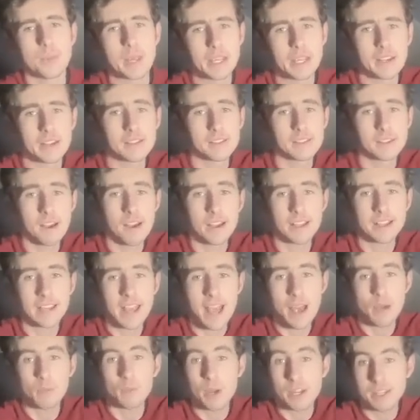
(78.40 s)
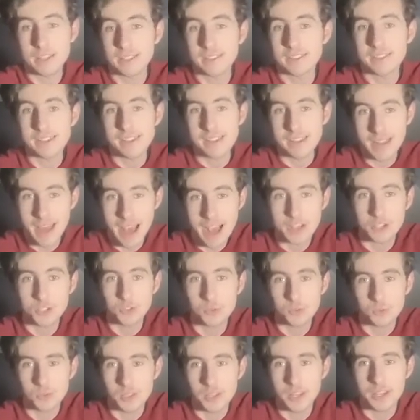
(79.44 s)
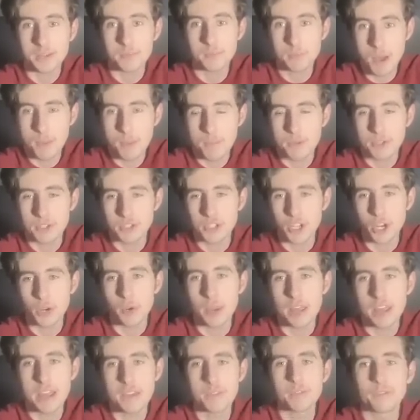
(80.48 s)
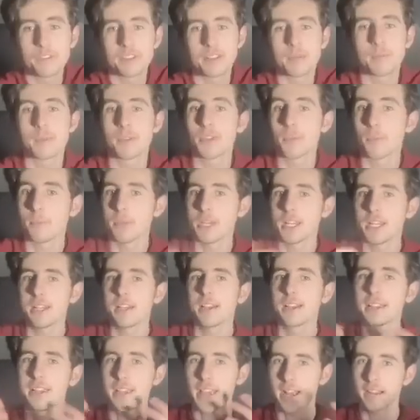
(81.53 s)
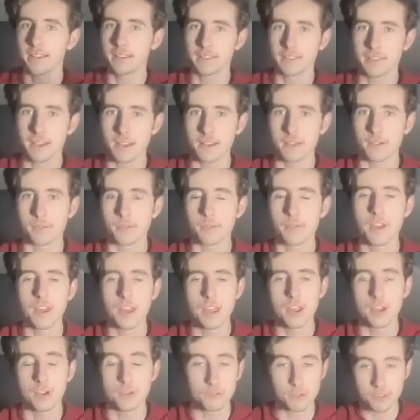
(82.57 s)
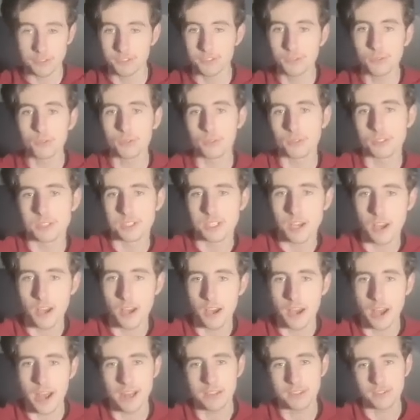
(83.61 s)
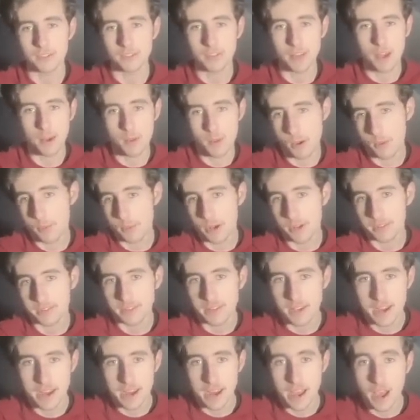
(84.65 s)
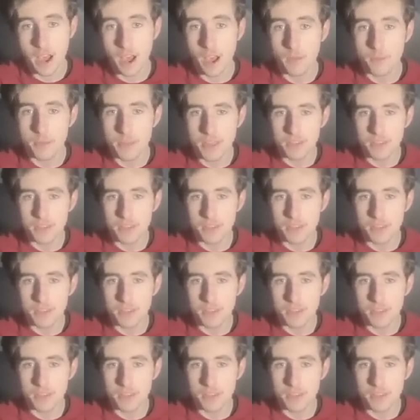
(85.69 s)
because I can't wait to see an actual like puppet show if some of the media gets kind of restored uh, as uh, per se. Uh, but